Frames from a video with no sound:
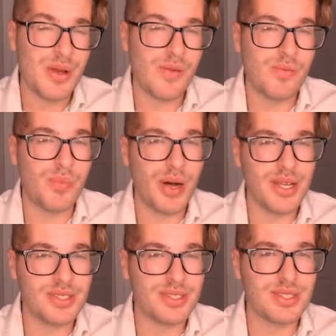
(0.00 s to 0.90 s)

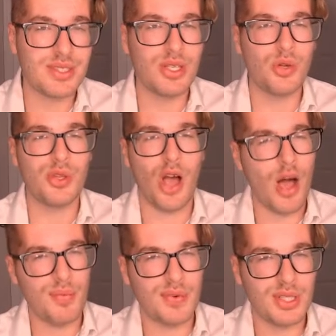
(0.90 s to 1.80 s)
but the
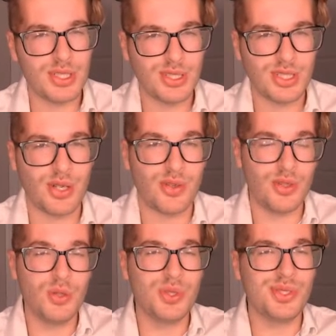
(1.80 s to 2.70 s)
operations that are
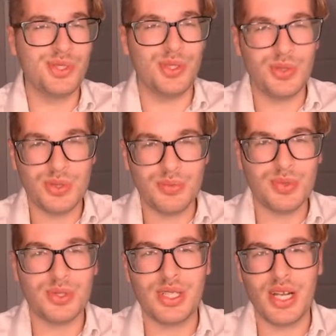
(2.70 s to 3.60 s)
usually used in
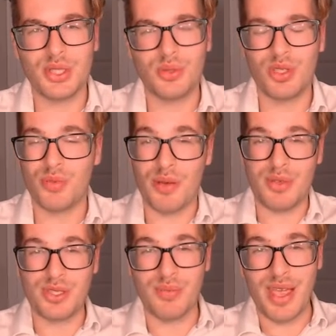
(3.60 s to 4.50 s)
Boolean algebra, there might be
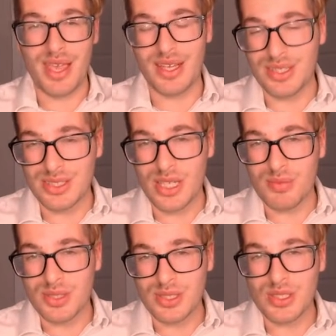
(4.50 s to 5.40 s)
some and
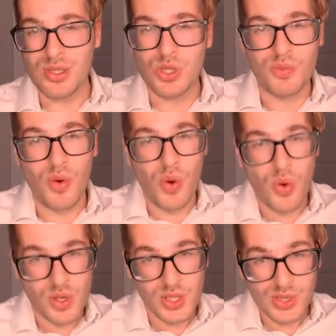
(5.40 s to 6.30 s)
statements, some
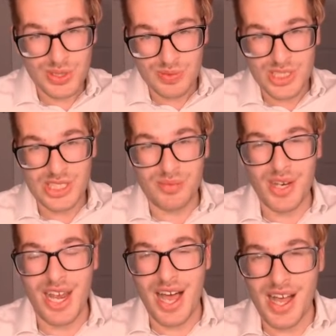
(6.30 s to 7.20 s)
ors, some
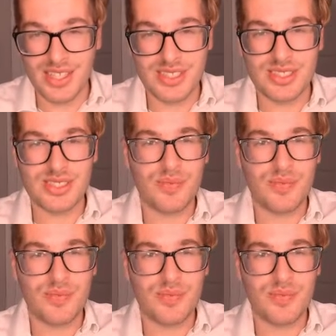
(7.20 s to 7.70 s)
nots.